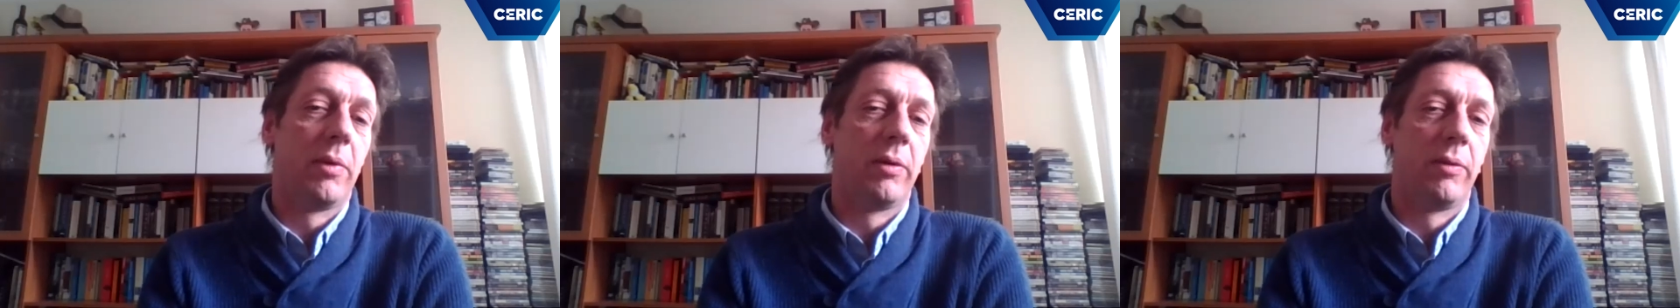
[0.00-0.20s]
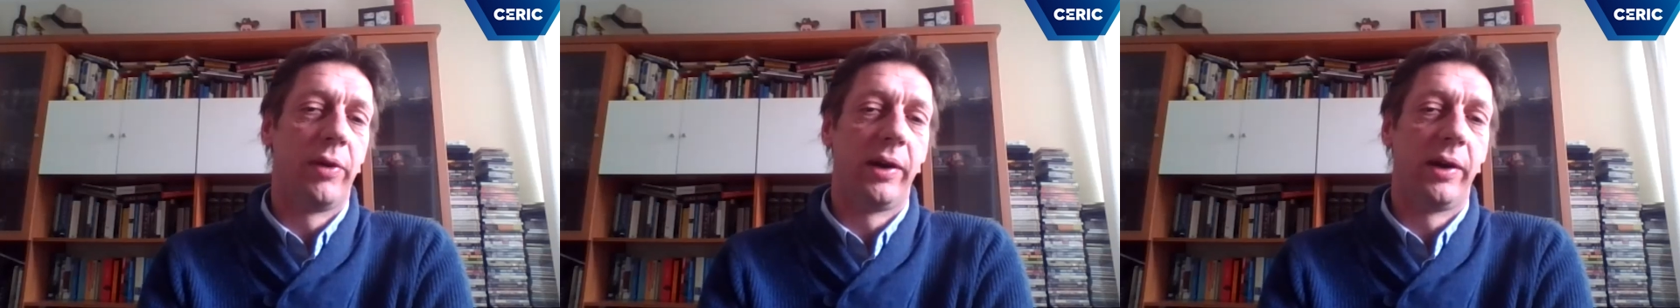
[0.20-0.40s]

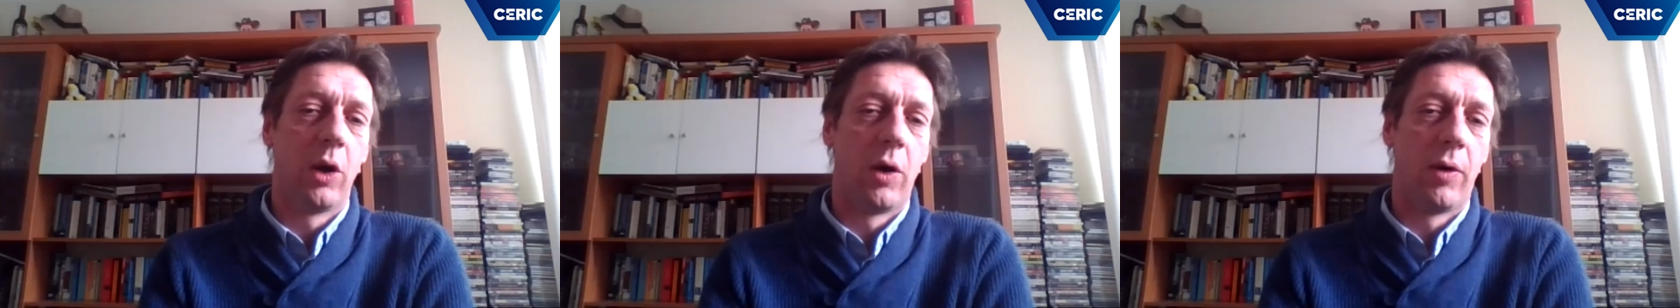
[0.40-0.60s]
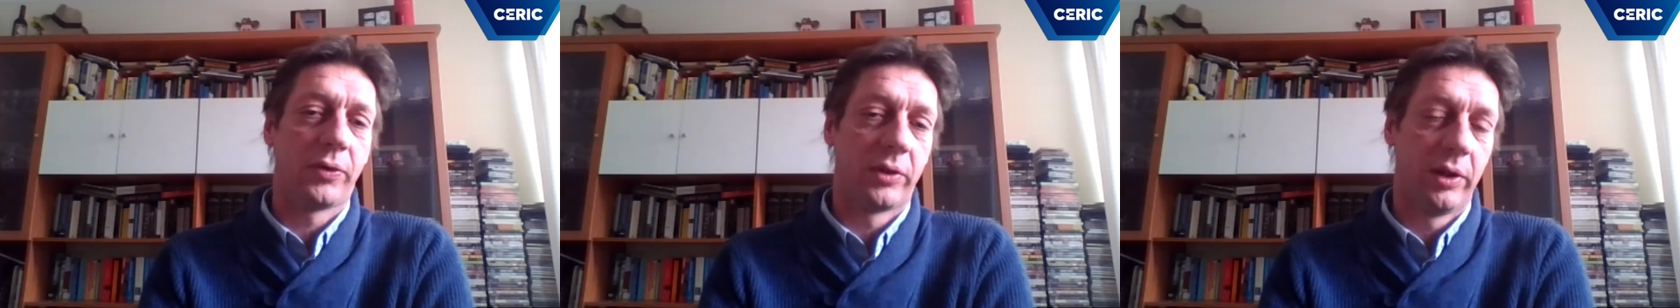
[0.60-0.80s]
very
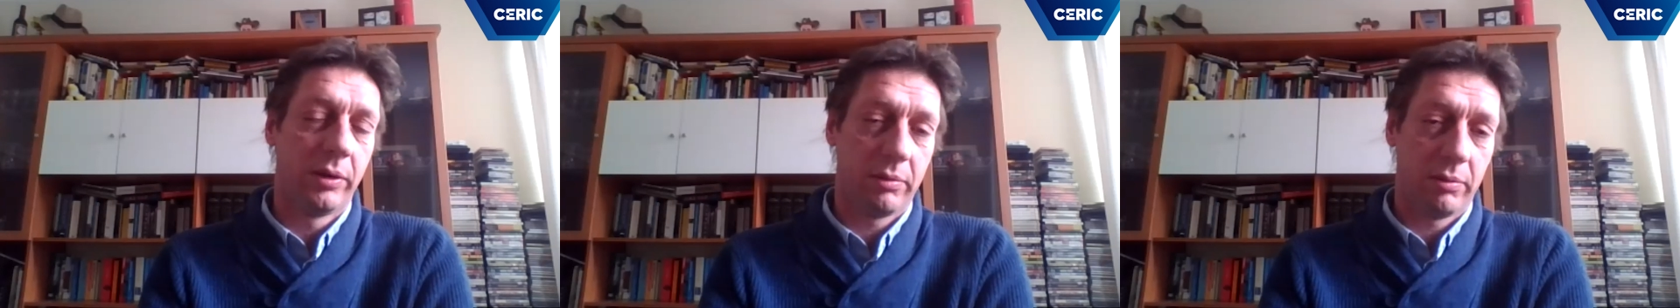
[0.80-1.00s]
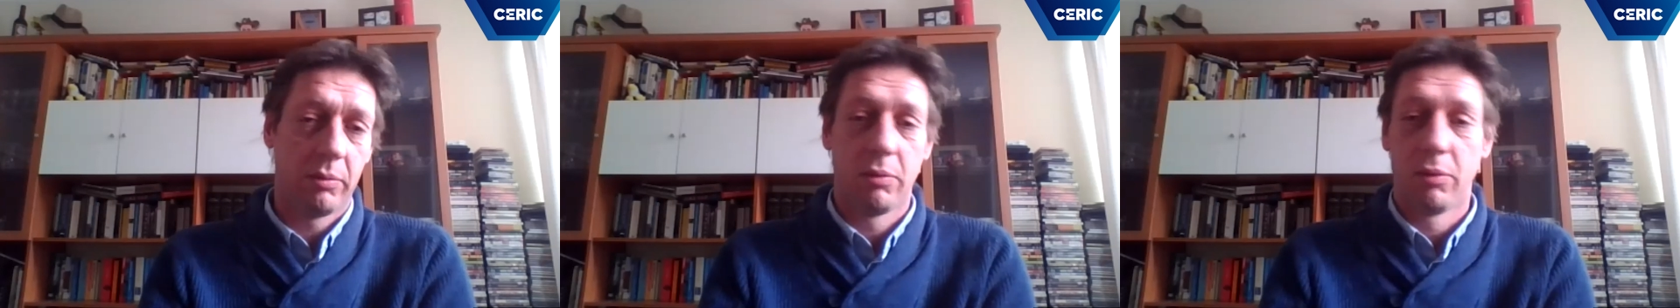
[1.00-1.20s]

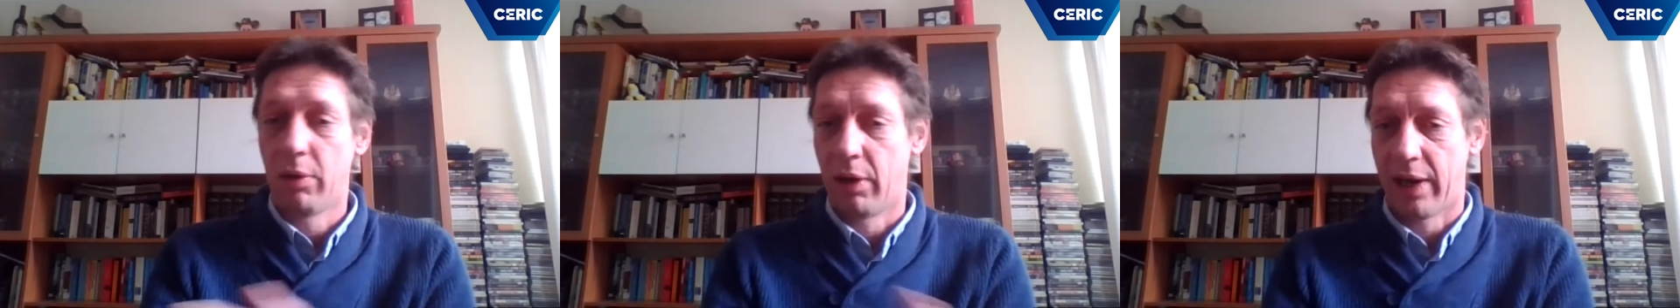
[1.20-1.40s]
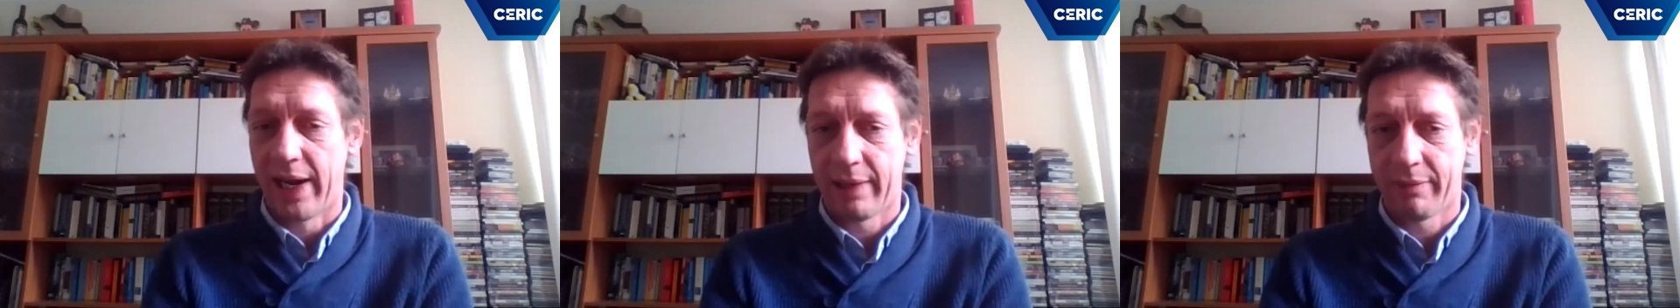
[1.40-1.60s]
often,
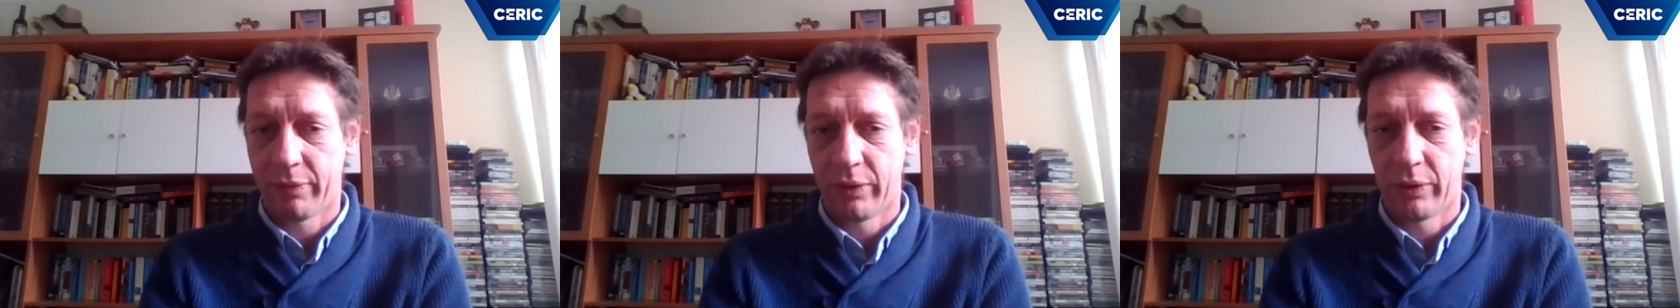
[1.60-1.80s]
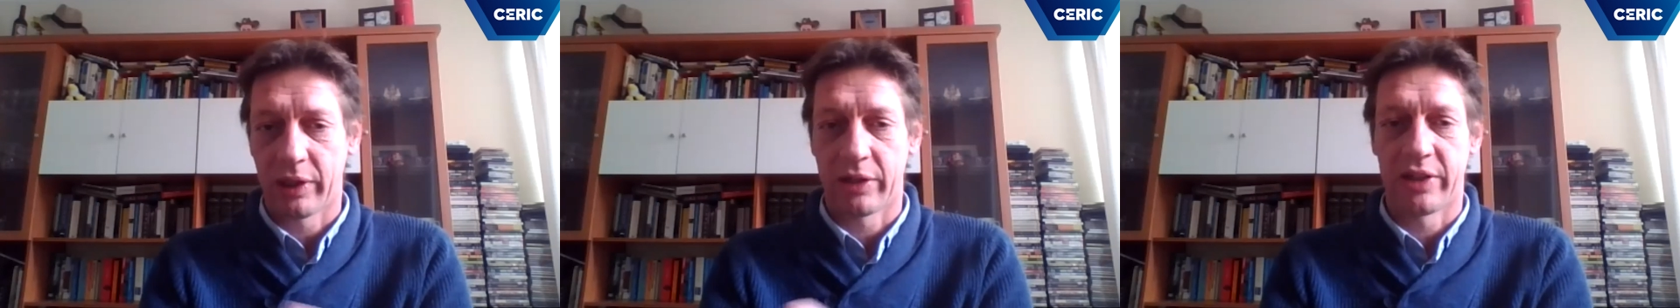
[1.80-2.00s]
like
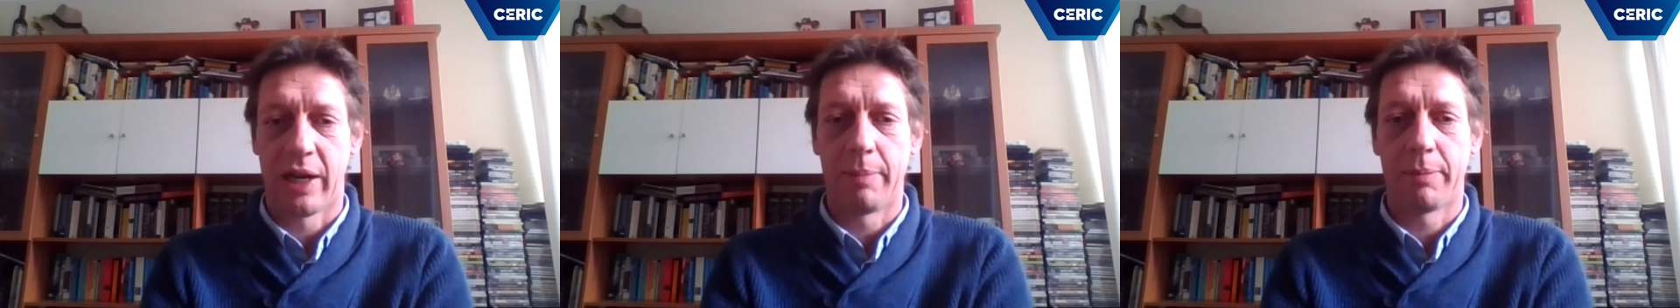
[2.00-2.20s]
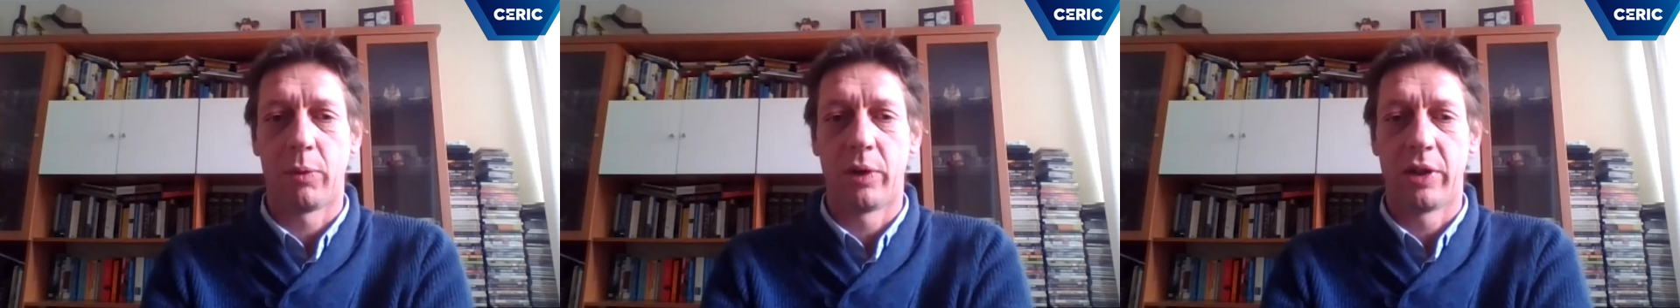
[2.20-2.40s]
for
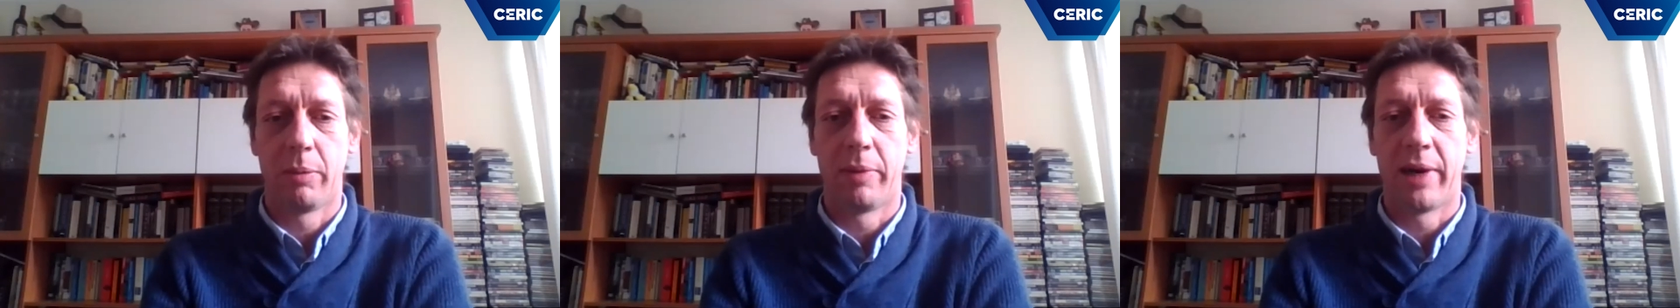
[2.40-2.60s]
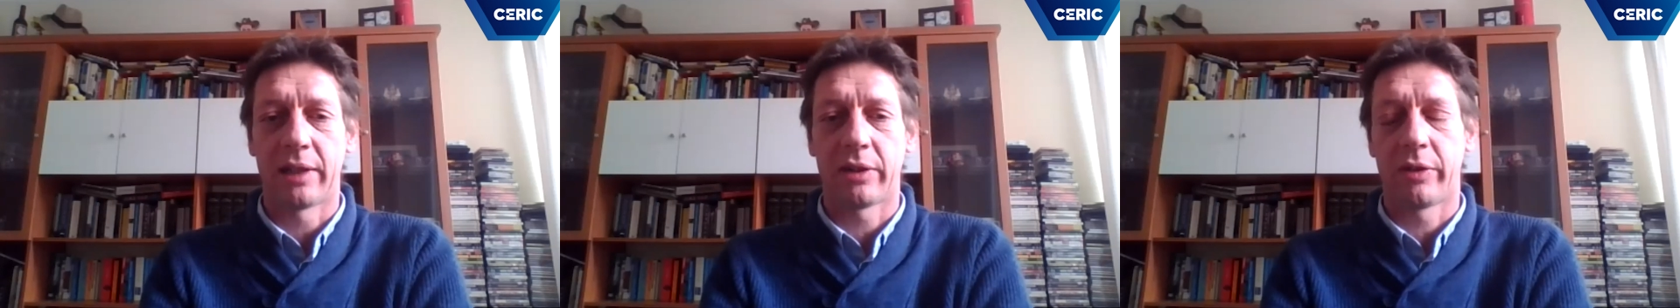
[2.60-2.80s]
example with the
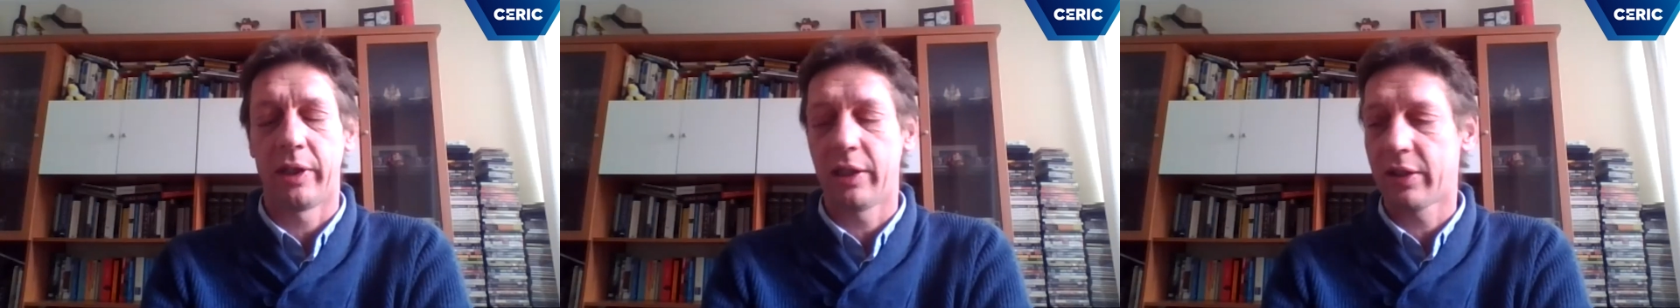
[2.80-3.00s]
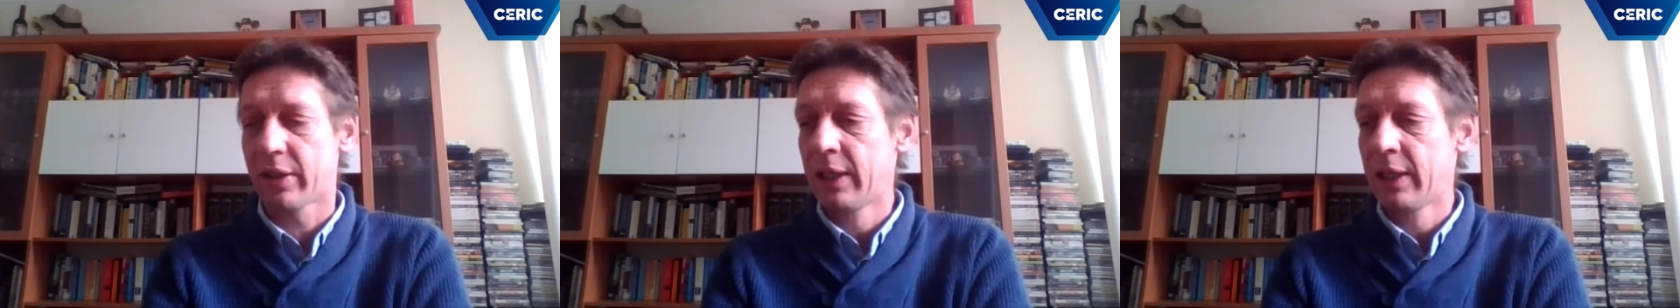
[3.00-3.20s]

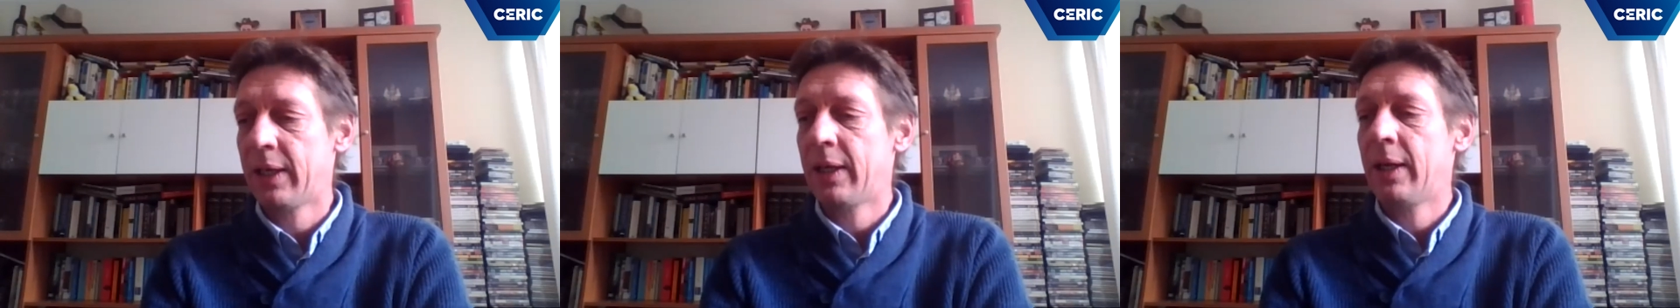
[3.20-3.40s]
batteries,